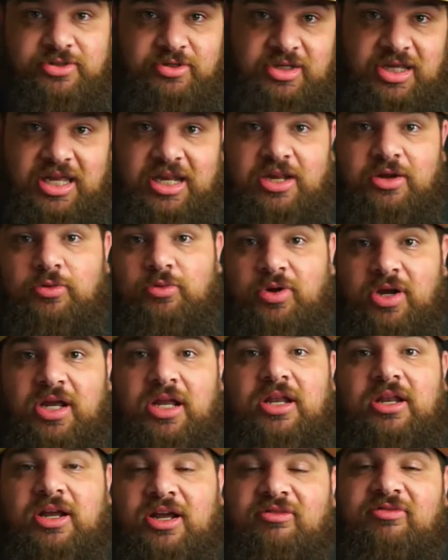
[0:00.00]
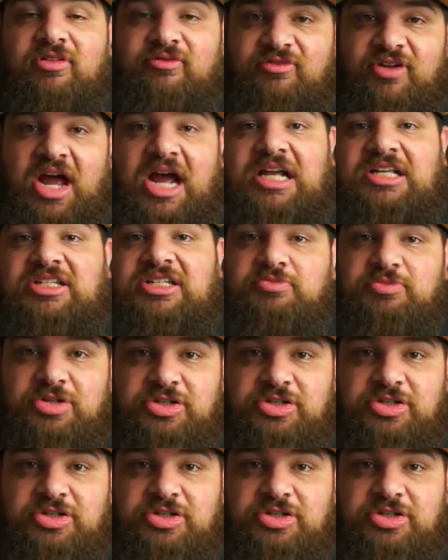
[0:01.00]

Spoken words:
to getting rid of the vast